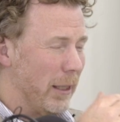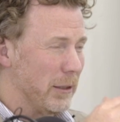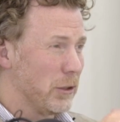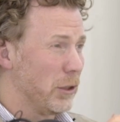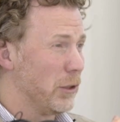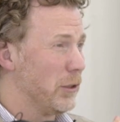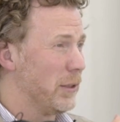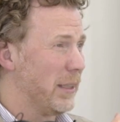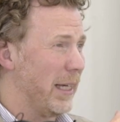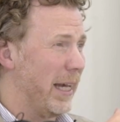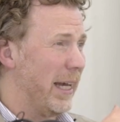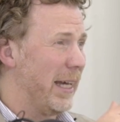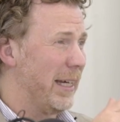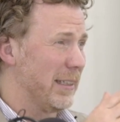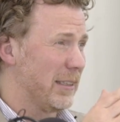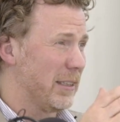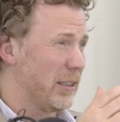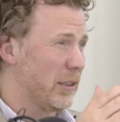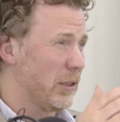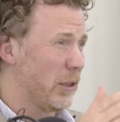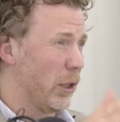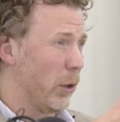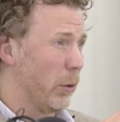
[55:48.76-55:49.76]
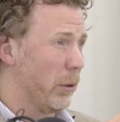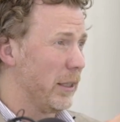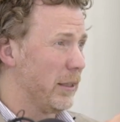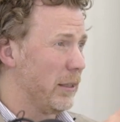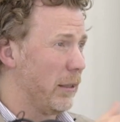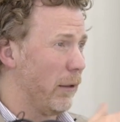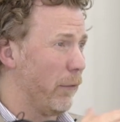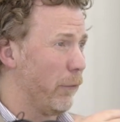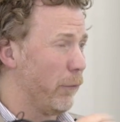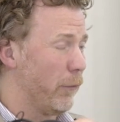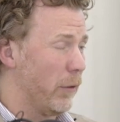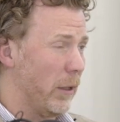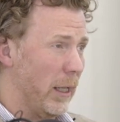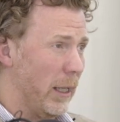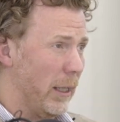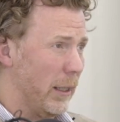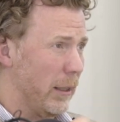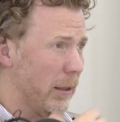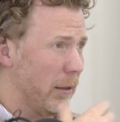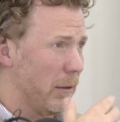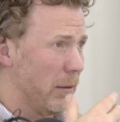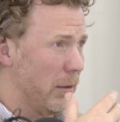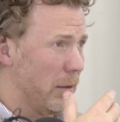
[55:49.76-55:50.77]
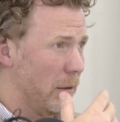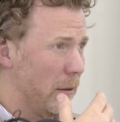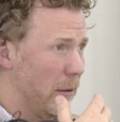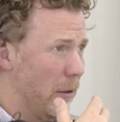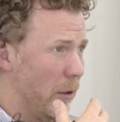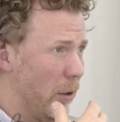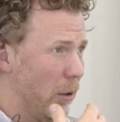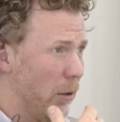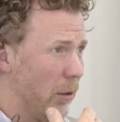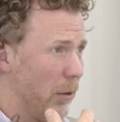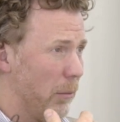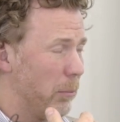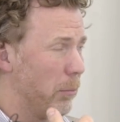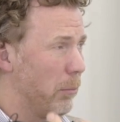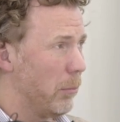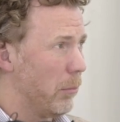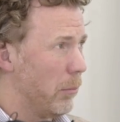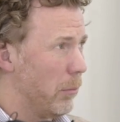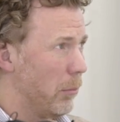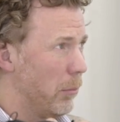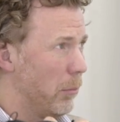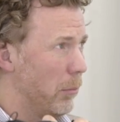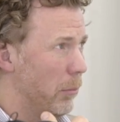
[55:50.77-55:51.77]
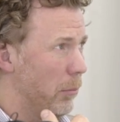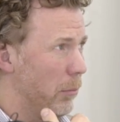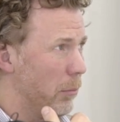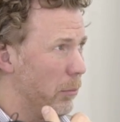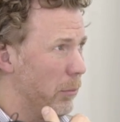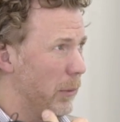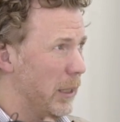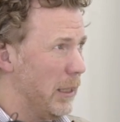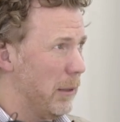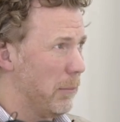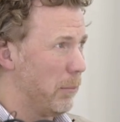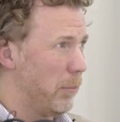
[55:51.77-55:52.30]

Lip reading: Today it's totally like me